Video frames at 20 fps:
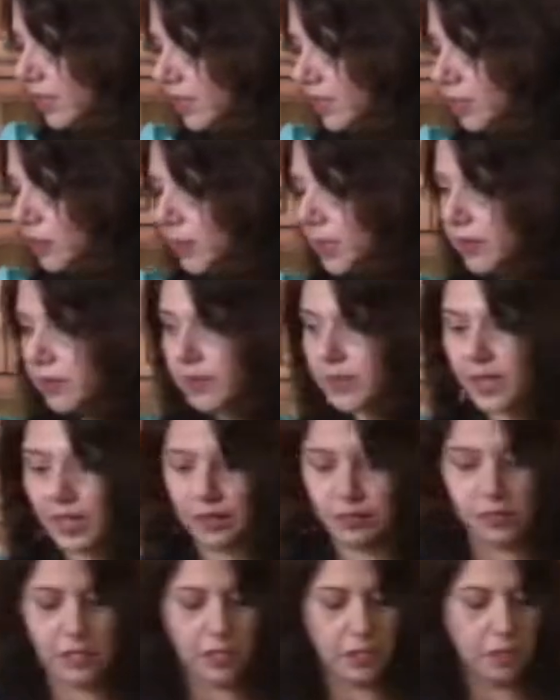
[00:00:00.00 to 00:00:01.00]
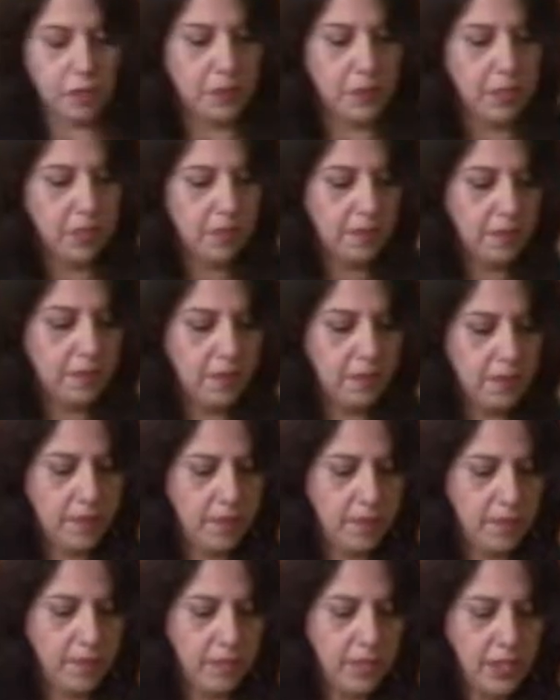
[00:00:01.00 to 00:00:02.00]
a little bit of ground cumin.
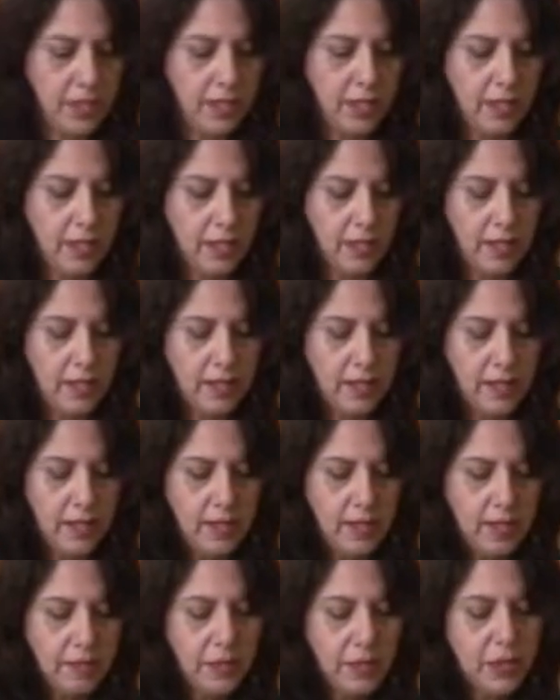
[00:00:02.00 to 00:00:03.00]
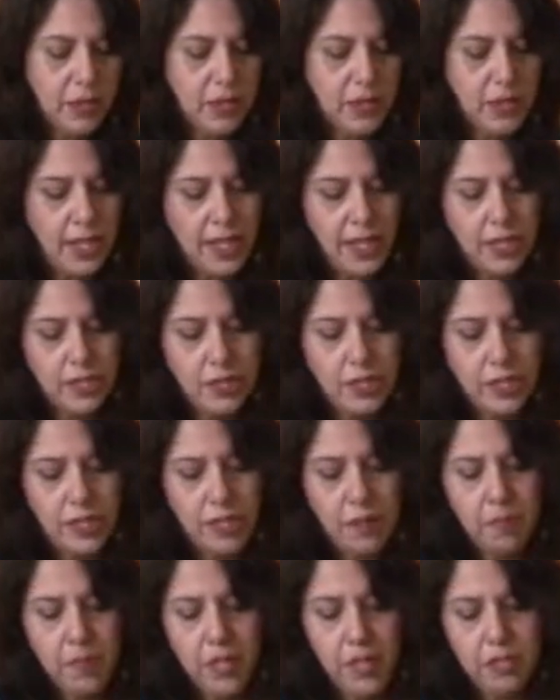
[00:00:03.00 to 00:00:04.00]
I'm not going to add
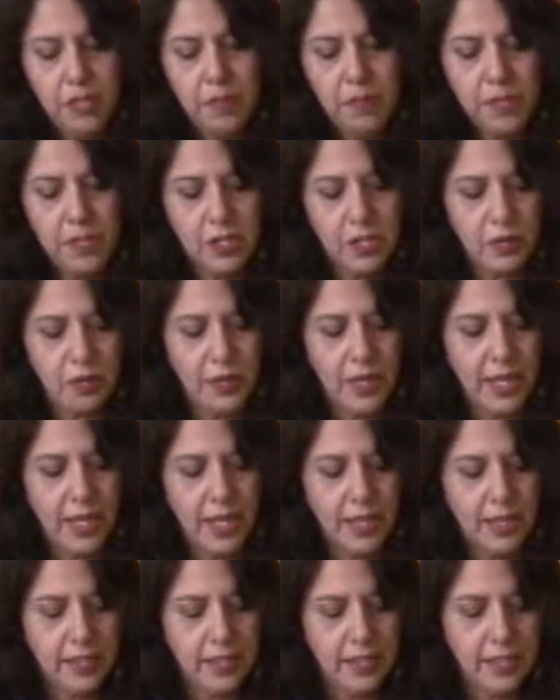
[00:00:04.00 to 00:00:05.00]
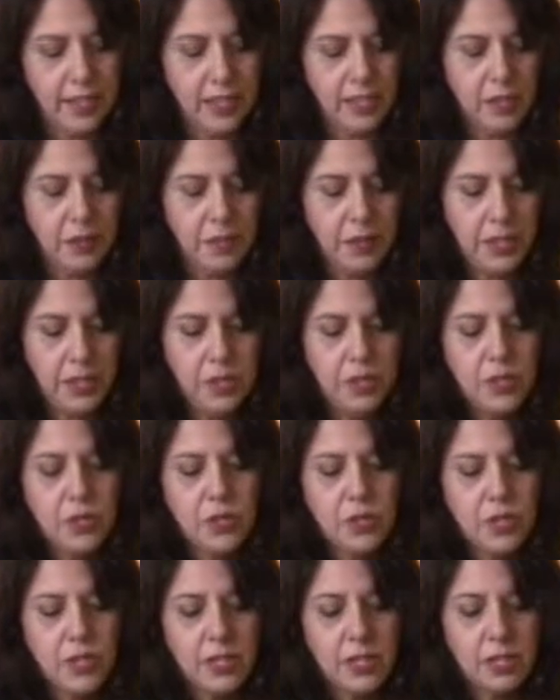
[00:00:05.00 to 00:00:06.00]
chili powder because we added the jalapenos,
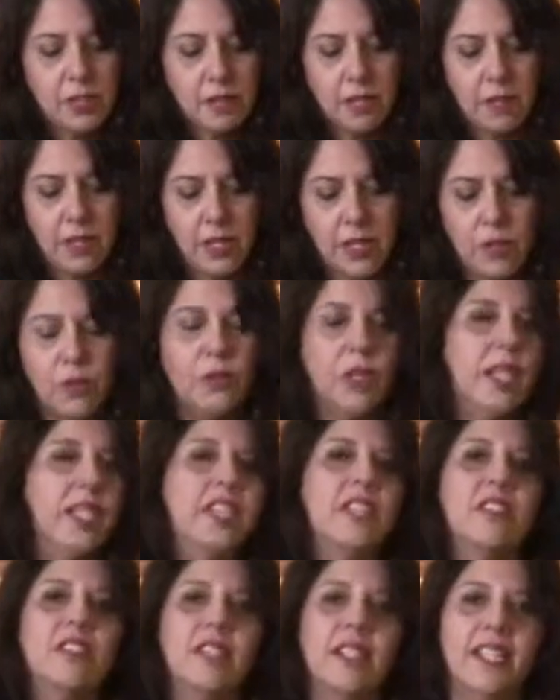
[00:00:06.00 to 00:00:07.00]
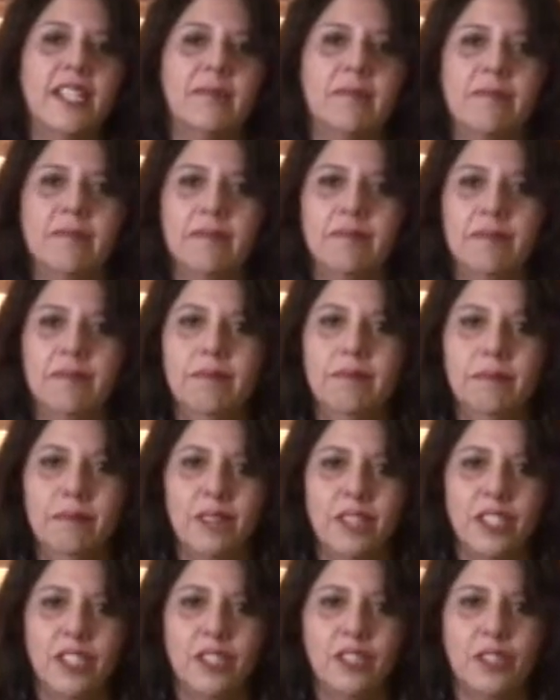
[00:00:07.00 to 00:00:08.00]
so I don't want it like,
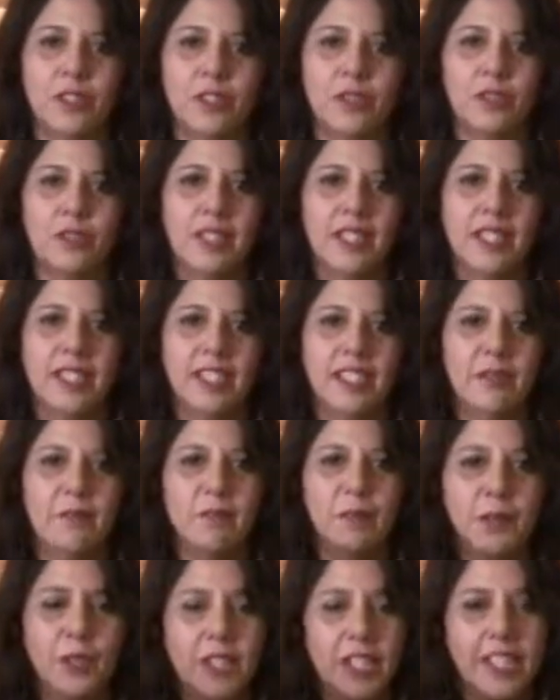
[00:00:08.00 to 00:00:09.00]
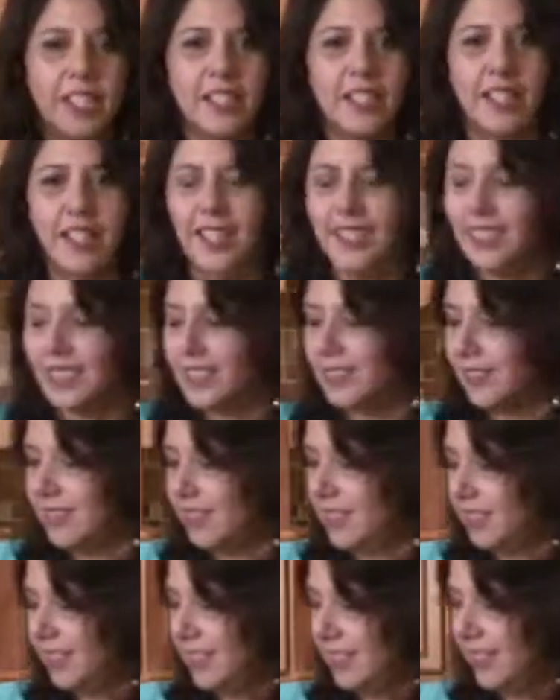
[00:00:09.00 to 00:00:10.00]
you know, boiling hot.
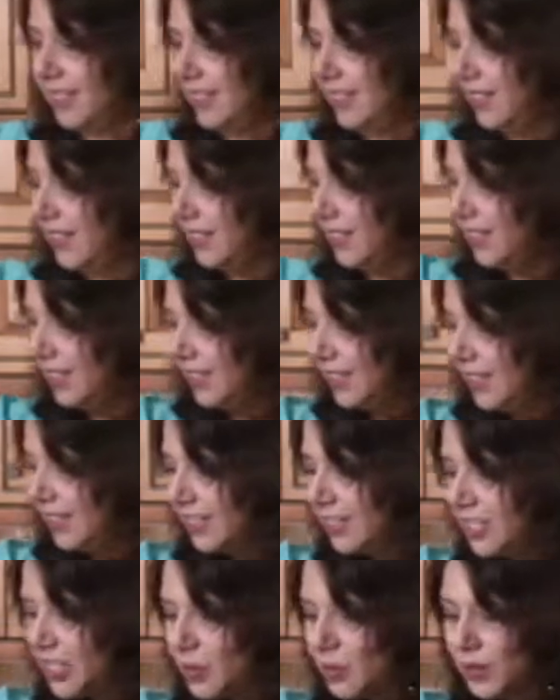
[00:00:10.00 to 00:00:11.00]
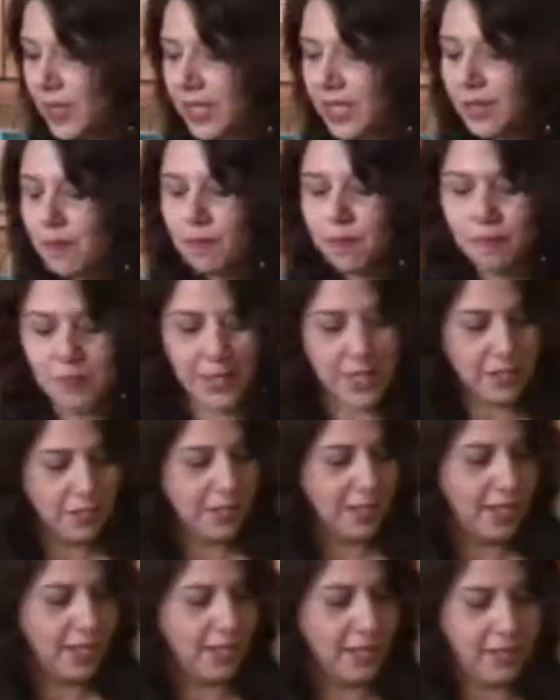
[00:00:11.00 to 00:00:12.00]
I just want a bit
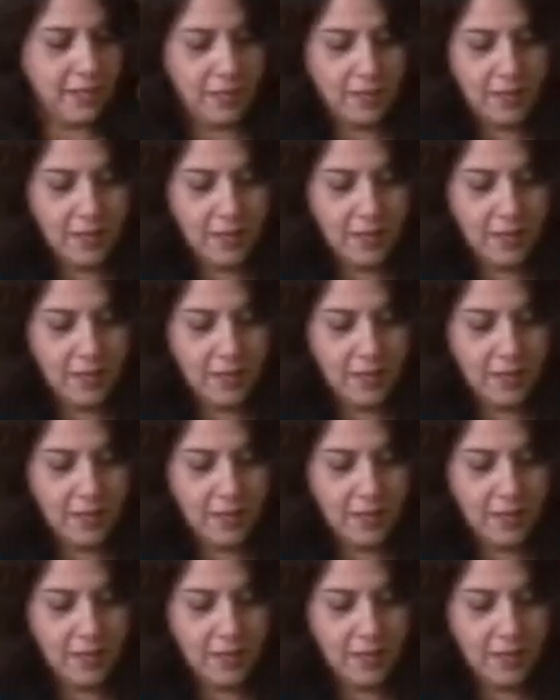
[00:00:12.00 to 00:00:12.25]
hot.